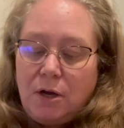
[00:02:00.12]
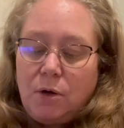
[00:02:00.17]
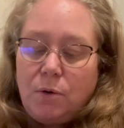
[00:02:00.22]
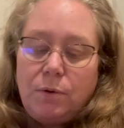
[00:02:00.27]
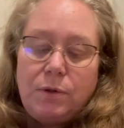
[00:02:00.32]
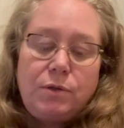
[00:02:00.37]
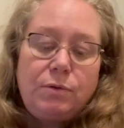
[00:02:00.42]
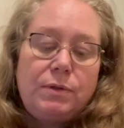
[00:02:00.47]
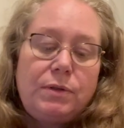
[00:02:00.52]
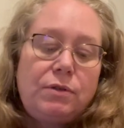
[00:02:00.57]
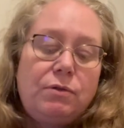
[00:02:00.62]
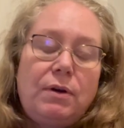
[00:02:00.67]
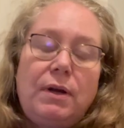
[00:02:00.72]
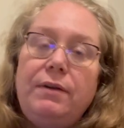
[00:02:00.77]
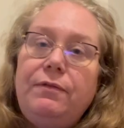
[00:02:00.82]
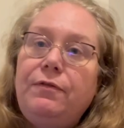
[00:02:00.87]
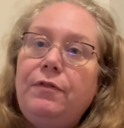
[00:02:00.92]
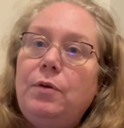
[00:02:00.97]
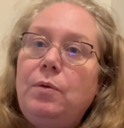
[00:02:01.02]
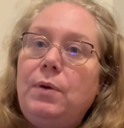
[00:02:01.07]
which was
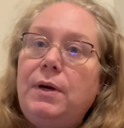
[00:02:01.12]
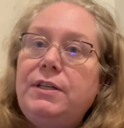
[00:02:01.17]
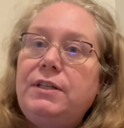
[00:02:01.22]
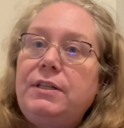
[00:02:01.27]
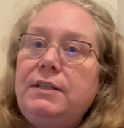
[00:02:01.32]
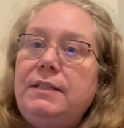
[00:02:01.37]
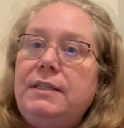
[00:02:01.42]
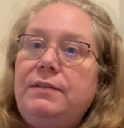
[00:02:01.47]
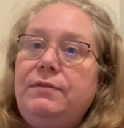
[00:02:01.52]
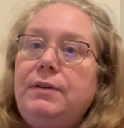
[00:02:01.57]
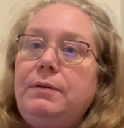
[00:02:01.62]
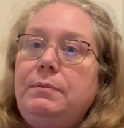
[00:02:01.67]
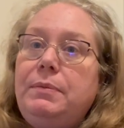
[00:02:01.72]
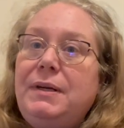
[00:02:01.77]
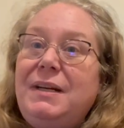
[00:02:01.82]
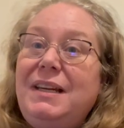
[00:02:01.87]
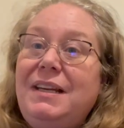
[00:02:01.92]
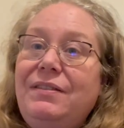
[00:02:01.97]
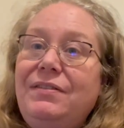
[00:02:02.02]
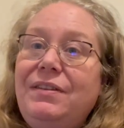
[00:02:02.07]
great for watching TV.
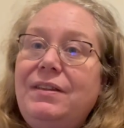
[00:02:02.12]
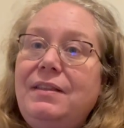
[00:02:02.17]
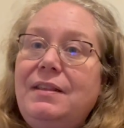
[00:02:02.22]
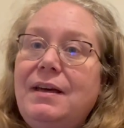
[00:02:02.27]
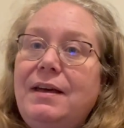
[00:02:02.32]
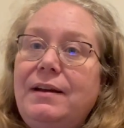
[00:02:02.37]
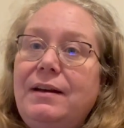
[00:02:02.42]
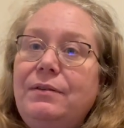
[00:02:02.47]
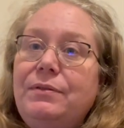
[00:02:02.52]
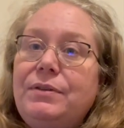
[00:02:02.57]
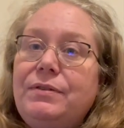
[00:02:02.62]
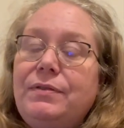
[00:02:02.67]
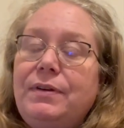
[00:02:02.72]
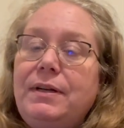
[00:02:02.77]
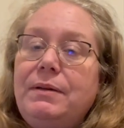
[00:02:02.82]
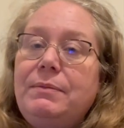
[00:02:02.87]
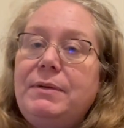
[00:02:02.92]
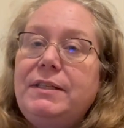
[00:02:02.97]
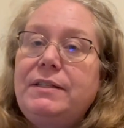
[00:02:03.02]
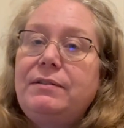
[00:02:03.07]
But even then, I was
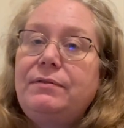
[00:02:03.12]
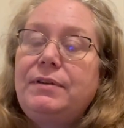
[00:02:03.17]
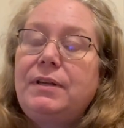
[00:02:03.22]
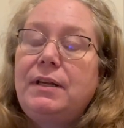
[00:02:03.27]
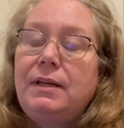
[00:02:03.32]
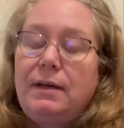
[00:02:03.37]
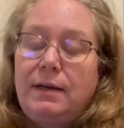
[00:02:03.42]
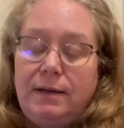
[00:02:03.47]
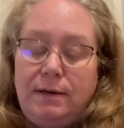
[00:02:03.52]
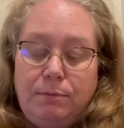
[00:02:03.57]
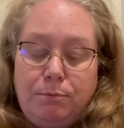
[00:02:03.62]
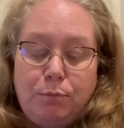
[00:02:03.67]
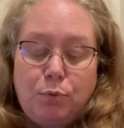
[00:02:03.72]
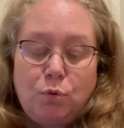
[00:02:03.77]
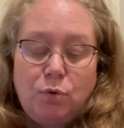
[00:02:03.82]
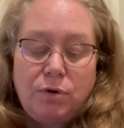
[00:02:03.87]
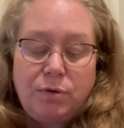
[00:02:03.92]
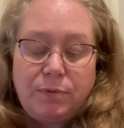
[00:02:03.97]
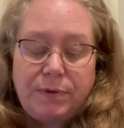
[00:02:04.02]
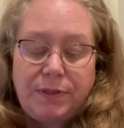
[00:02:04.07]
finding myself getting kind of
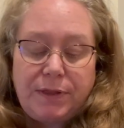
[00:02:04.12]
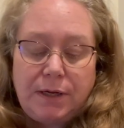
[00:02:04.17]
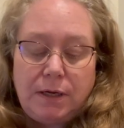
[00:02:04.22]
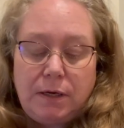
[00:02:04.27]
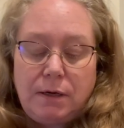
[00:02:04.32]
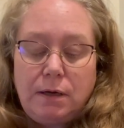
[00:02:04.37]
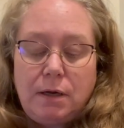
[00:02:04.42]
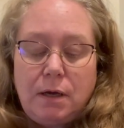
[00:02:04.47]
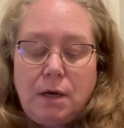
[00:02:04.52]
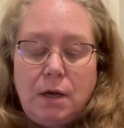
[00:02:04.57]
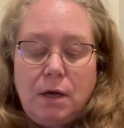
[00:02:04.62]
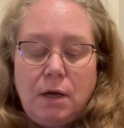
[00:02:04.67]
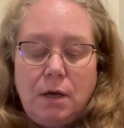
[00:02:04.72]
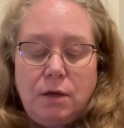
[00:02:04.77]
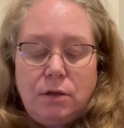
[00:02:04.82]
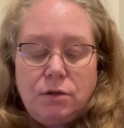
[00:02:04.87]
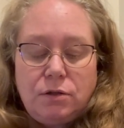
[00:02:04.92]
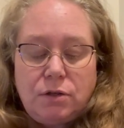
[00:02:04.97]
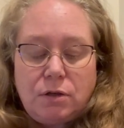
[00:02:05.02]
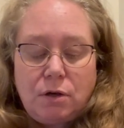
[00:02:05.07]
bored with it.
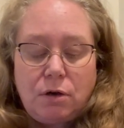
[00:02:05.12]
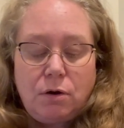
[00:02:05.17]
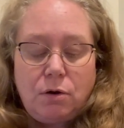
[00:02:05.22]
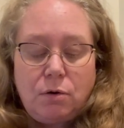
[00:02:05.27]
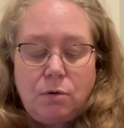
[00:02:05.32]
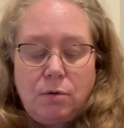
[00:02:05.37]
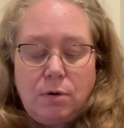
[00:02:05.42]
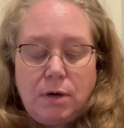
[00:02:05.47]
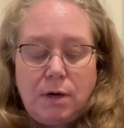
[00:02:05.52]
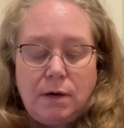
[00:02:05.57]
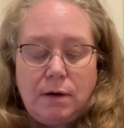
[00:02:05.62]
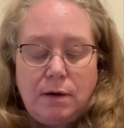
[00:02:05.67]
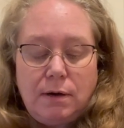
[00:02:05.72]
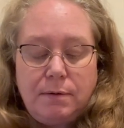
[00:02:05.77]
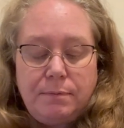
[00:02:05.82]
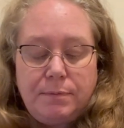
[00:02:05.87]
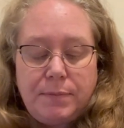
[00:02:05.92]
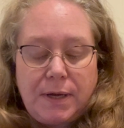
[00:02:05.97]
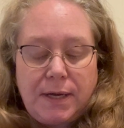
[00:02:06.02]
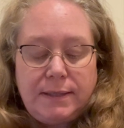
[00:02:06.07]
So
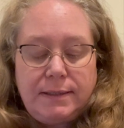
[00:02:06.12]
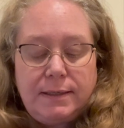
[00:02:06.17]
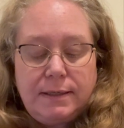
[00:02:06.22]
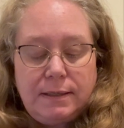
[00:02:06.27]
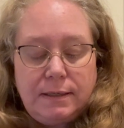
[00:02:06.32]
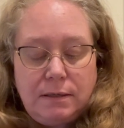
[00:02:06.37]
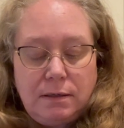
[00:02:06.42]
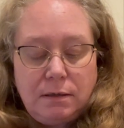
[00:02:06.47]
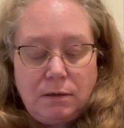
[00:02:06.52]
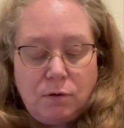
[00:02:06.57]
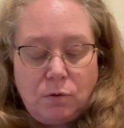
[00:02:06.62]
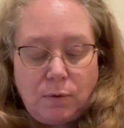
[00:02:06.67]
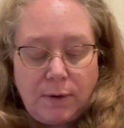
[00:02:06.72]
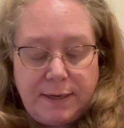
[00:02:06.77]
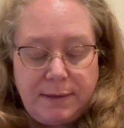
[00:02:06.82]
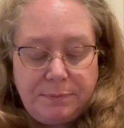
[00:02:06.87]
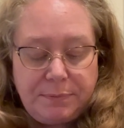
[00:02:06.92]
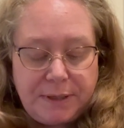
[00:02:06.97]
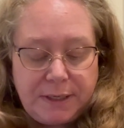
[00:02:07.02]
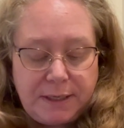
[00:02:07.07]
um, I did quite
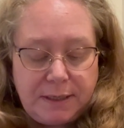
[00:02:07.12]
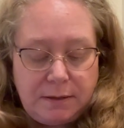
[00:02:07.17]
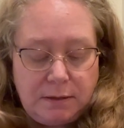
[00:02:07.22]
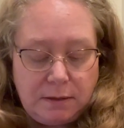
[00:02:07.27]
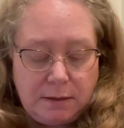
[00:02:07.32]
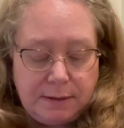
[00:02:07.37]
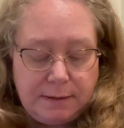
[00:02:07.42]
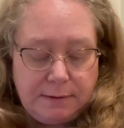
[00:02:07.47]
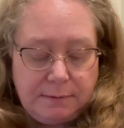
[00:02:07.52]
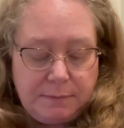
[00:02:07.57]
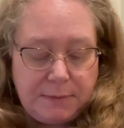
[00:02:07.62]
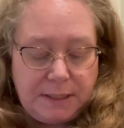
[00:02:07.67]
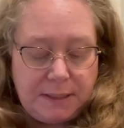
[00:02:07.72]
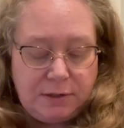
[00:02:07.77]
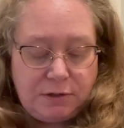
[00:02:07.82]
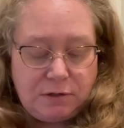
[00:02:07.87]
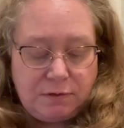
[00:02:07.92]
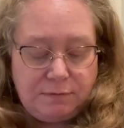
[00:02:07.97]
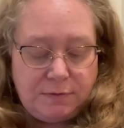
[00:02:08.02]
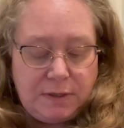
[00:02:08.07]
a bit. Um,
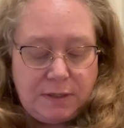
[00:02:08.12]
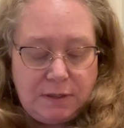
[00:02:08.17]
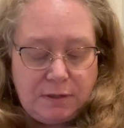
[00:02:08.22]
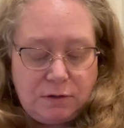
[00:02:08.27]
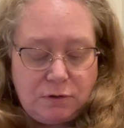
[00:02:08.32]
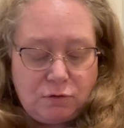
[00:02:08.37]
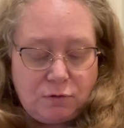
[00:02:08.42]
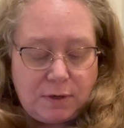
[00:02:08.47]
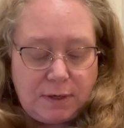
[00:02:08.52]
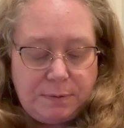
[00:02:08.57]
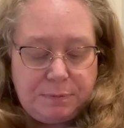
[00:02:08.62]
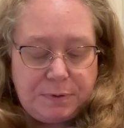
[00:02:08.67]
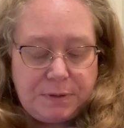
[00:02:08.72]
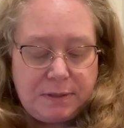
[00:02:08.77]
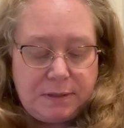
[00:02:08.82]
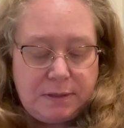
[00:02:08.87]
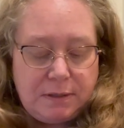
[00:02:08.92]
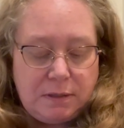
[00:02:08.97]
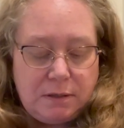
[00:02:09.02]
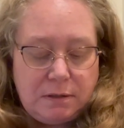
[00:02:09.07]
each of these stripes
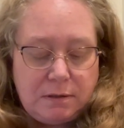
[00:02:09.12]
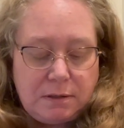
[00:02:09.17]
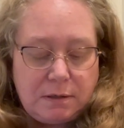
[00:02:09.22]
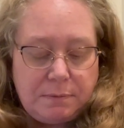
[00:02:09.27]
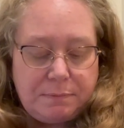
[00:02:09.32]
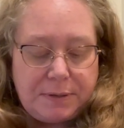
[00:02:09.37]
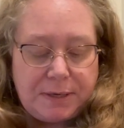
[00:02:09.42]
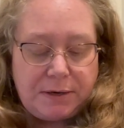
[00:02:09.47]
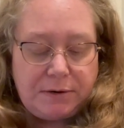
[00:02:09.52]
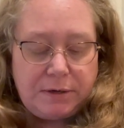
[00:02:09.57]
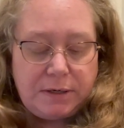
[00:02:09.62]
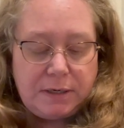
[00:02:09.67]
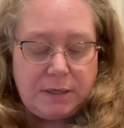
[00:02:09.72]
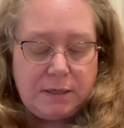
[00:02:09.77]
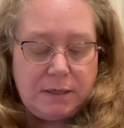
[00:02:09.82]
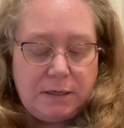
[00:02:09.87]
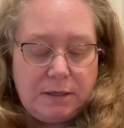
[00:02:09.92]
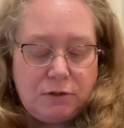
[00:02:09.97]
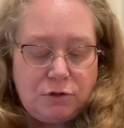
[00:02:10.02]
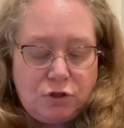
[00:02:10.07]
is about an
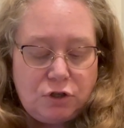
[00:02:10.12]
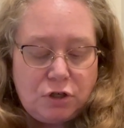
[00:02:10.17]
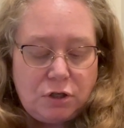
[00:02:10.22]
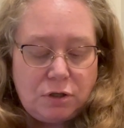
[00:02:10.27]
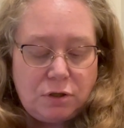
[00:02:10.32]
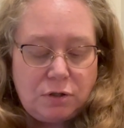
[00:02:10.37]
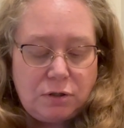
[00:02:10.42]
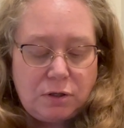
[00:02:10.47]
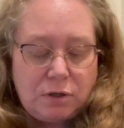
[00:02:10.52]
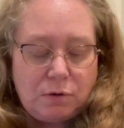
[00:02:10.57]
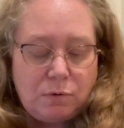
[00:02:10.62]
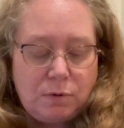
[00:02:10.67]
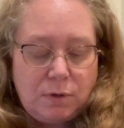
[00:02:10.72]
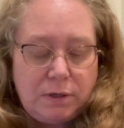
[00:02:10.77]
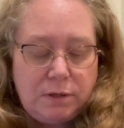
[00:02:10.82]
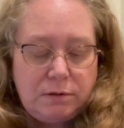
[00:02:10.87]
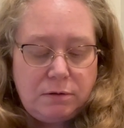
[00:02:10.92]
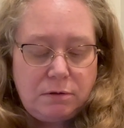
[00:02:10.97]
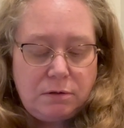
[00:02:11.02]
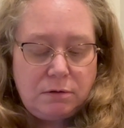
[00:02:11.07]
inch. So
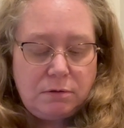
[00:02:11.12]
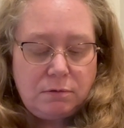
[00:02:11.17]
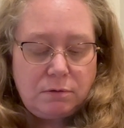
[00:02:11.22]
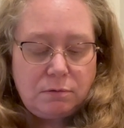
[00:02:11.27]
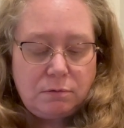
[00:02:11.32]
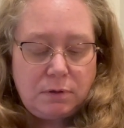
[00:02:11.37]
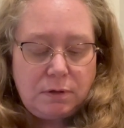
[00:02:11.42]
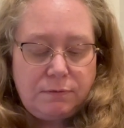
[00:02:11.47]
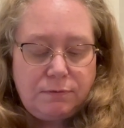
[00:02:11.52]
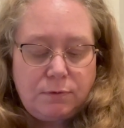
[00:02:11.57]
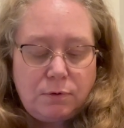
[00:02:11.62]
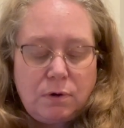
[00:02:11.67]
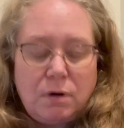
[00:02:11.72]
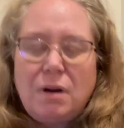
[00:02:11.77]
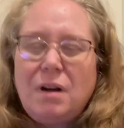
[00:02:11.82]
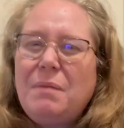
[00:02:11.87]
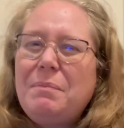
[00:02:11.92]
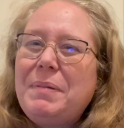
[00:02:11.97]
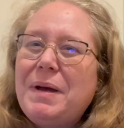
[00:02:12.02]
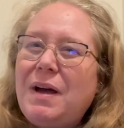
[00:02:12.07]
one, two, three, four,
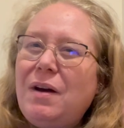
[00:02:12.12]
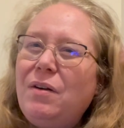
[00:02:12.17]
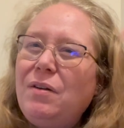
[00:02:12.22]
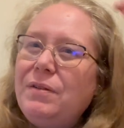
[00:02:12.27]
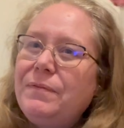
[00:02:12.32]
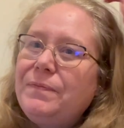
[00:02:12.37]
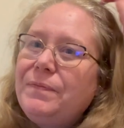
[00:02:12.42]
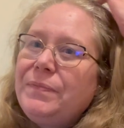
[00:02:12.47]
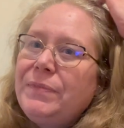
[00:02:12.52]
about